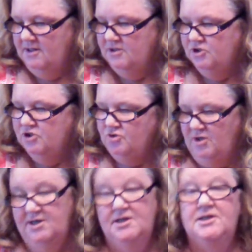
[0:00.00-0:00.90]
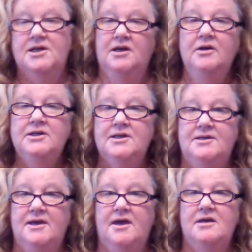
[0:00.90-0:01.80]
string carrying
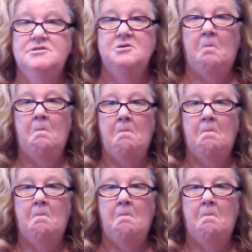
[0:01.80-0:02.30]
case.